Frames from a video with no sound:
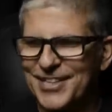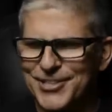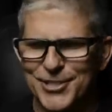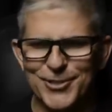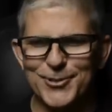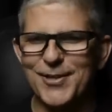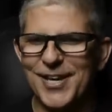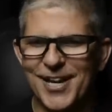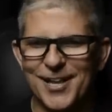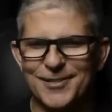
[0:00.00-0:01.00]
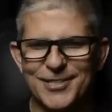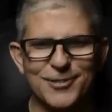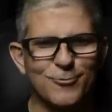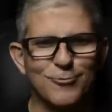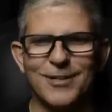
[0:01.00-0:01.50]
to uh, just
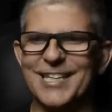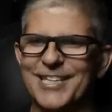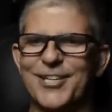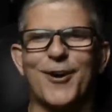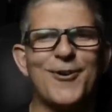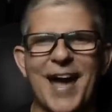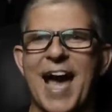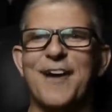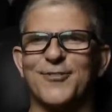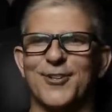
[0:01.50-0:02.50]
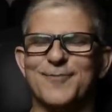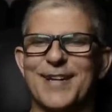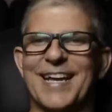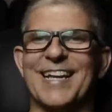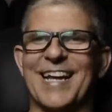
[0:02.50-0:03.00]
really go after it,
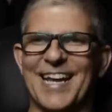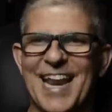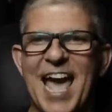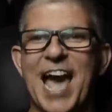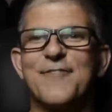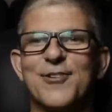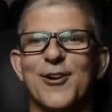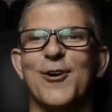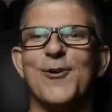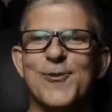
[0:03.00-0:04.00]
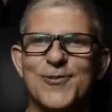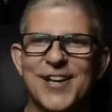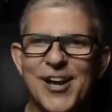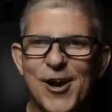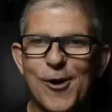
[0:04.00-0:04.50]
man, and have your own
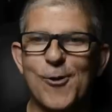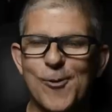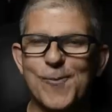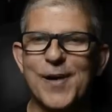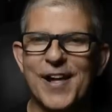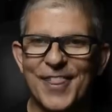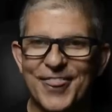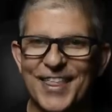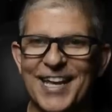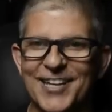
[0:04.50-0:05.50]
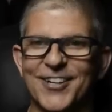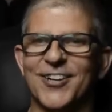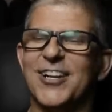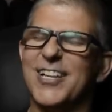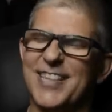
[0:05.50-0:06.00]
home theater
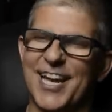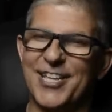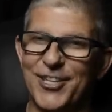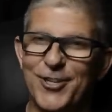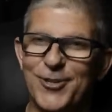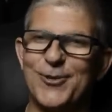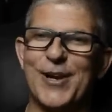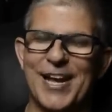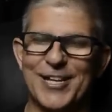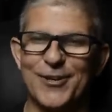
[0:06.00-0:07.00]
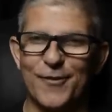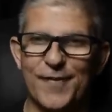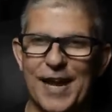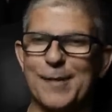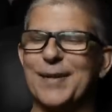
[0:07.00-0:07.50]
that you and your
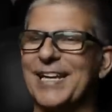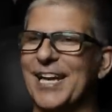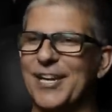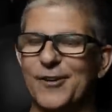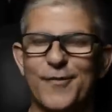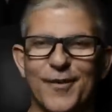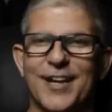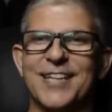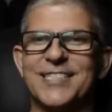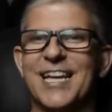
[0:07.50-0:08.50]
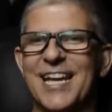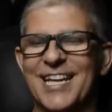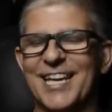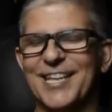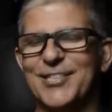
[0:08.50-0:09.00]
family and your friends
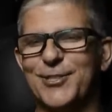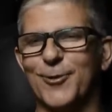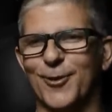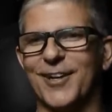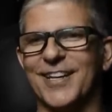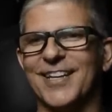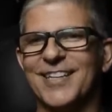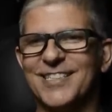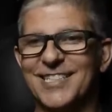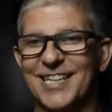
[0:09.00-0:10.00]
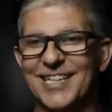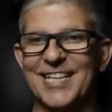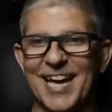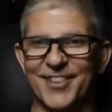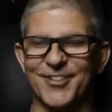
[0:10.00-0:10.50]
can enjoy
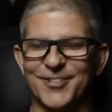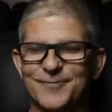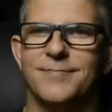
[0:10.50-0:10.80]
together.